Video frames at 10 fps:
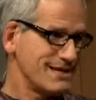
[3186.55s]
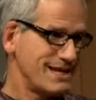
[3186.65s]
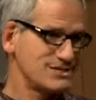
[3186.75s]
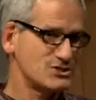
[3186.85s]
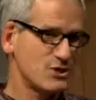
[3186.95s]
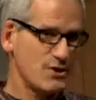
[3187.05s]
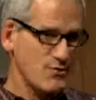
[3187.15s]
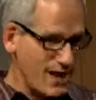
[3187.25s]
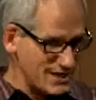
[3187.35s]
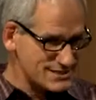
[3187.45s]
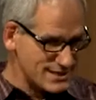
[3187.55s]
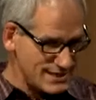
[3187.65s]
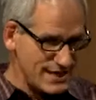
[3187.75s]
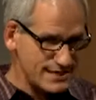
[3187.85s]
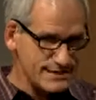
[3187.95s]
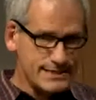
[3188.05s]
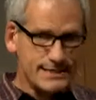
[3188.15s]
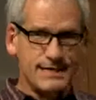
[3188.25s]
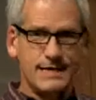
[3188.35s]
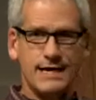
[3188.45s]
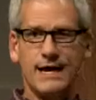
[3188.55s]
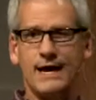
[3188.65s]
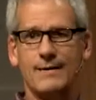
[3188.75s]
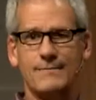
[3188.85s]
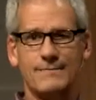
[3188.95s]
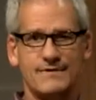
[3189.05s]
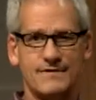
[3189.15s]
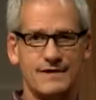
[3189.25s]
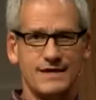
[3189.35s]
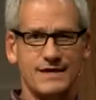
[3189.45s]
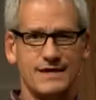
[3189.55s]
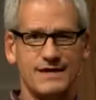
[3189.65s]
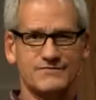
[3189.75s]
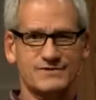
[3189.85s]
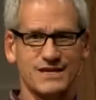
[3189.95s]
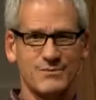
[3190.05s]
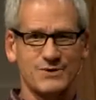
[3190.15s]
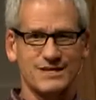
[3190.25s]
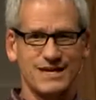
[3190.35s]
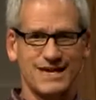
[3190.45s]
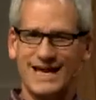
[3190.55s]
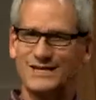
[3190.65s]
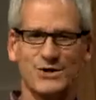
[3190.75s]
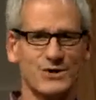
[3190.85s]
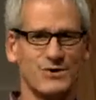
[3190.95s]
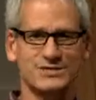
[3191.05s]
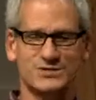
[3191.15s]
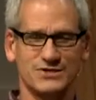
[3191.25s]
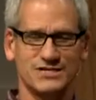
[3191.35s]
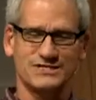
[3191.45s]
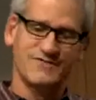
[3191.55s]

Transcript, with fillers: And so we rest in that. Um, if someone, and I don't always do this.